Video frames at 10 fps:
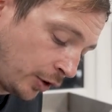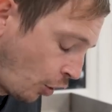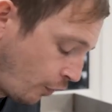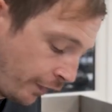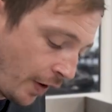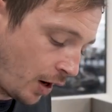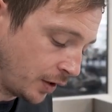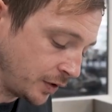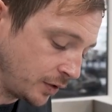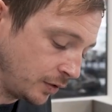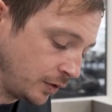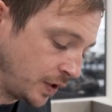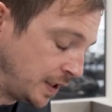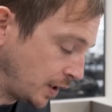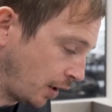Golf Rs,
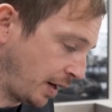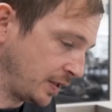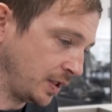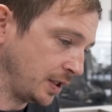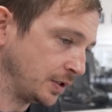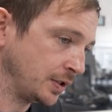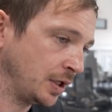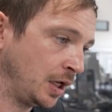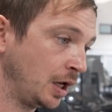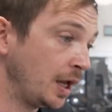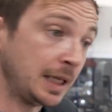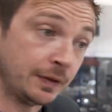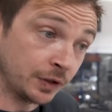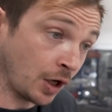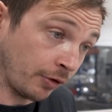TTRSs,
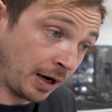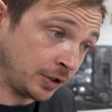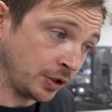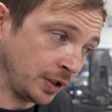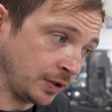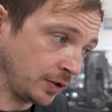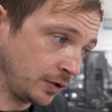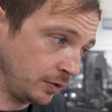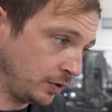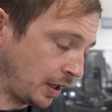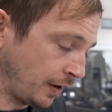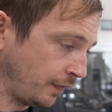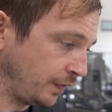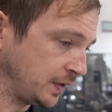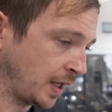even our engines,
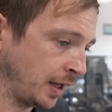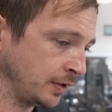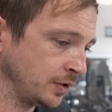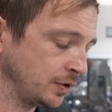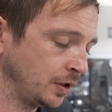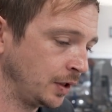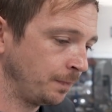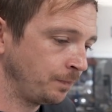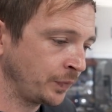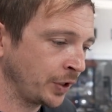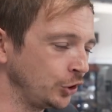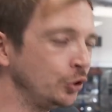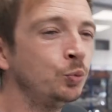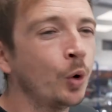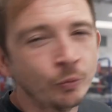V10s,
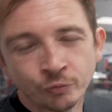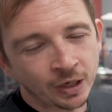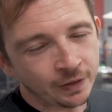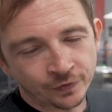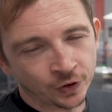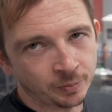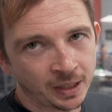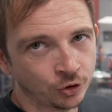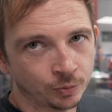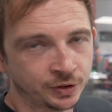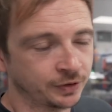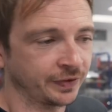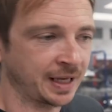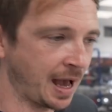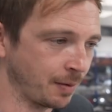you won't really find many options for
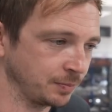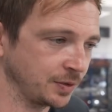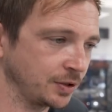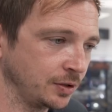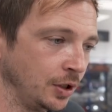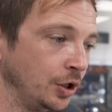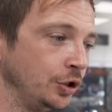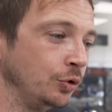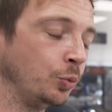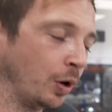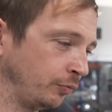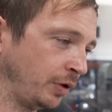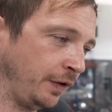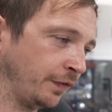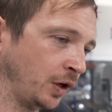cams. You won't
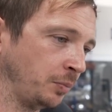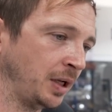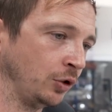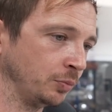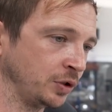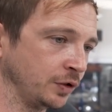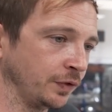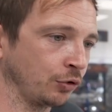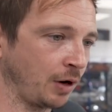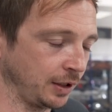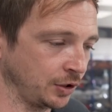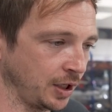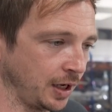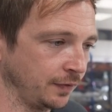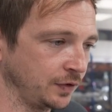really find many options for
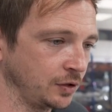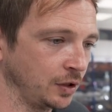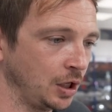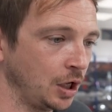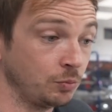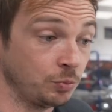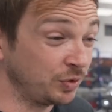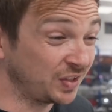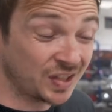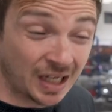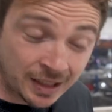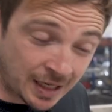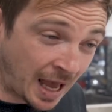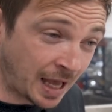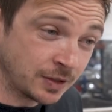crankshafts. Cylinder
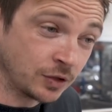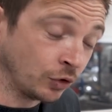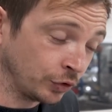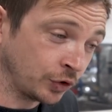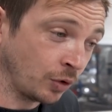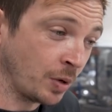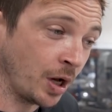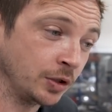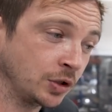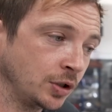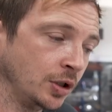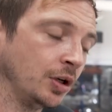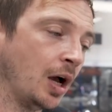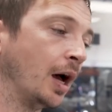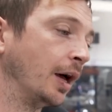heads, not so much.
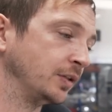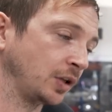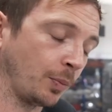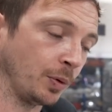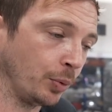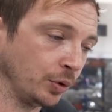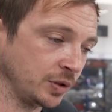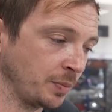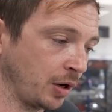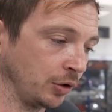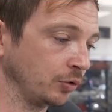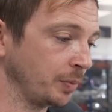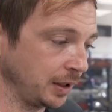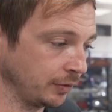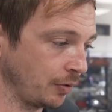There's a couple of boys in America who
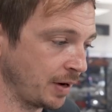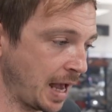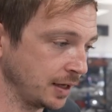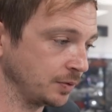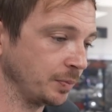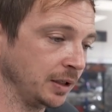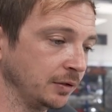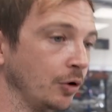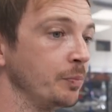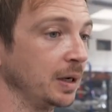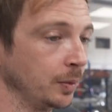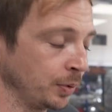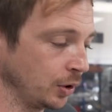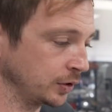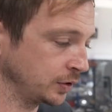make their own heads, make their own billet
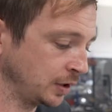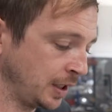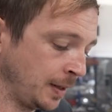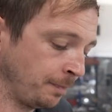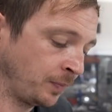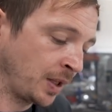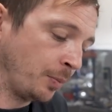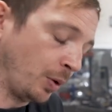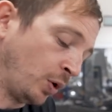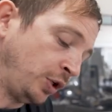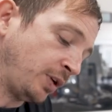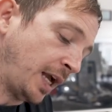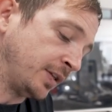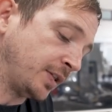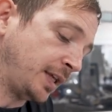blocks. But when you get
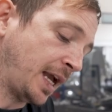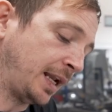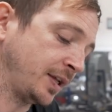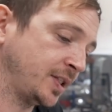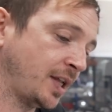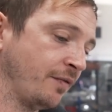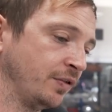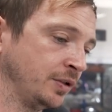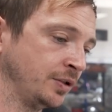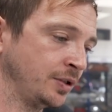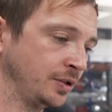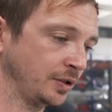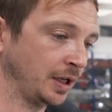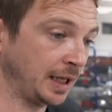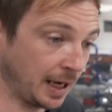into the LS7s
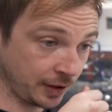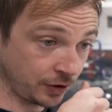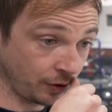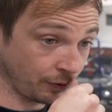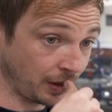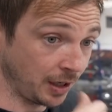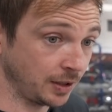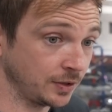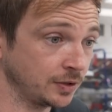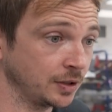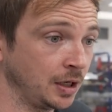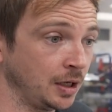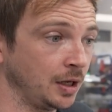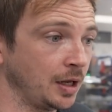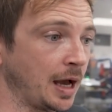and the LS3s
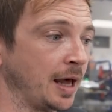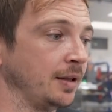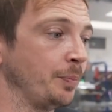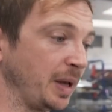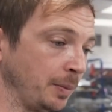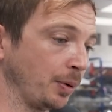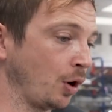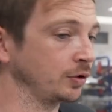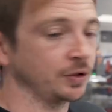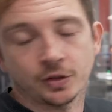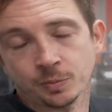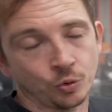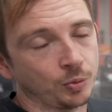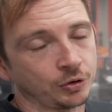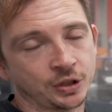and the big blocks and the
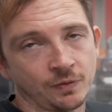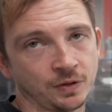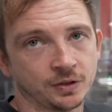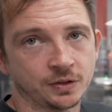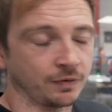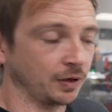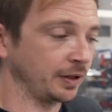small block Chevys and stuff